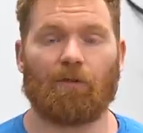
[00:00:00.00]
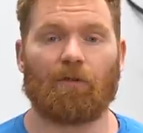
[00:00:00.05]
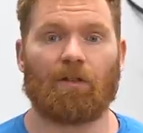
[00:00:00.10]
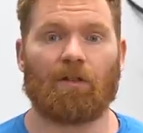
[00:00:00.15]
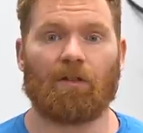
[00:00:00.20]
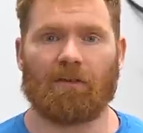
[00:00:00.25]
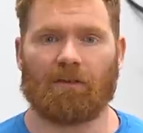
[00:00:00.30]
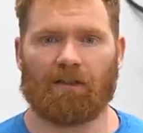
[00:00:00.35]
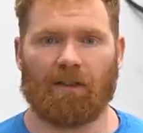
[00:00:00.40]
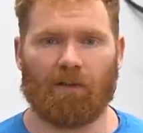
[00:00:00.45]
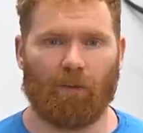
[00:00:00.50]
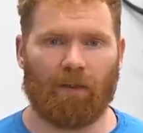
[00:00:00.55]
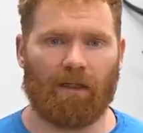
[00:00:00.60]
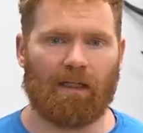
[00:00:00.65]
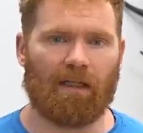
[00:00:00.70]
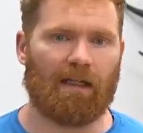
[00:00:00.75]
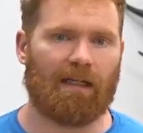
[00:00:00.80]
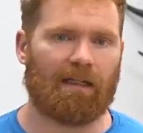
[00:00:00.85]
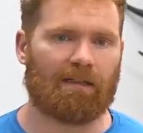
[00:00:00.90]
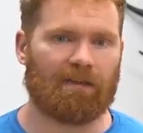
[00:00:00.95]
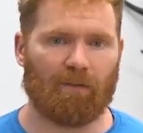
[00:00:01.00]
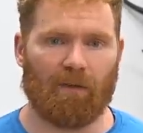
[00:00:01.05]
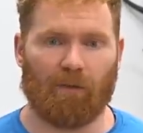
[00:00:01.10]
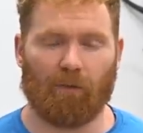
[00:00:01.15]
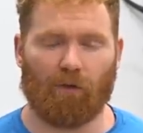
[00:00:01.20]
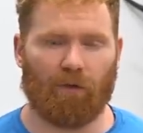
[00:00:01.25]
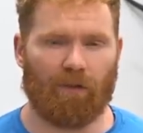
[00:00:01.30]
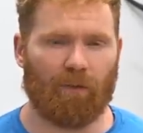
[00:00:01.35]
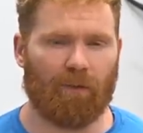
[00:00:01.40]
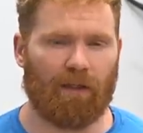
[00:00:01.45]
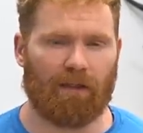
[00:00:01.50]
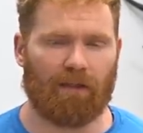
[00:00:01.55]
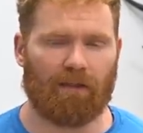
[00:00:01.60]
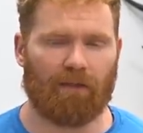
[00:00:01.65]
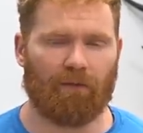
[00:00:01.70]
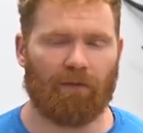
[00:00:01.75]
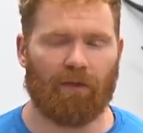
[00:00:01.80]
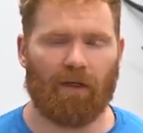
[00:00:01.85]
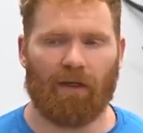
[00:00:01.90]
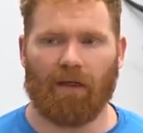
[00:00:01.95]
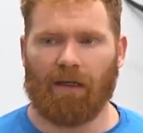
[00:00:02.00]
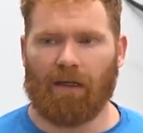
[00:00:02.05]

I'm going to cut down weight class and be more competitive.